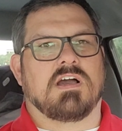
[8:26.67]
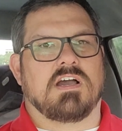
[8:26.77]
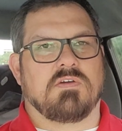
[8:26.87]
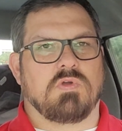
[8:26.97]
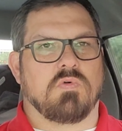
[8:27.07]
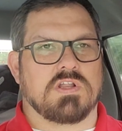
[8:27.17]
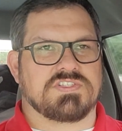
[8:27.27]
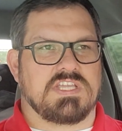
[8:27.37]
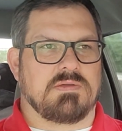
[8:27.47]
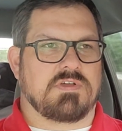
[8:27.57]
Uh, we want
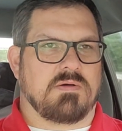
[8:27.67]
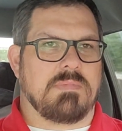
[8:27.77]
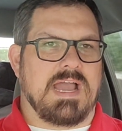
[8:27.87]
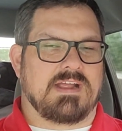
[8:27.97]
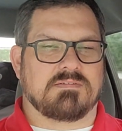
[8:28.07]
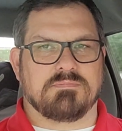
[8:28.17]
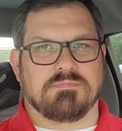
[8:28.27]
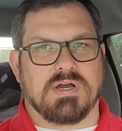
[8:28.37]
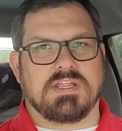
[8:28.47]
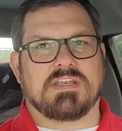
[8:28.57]
to see him come back.
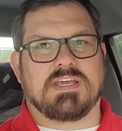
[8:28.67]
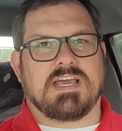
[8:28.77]
But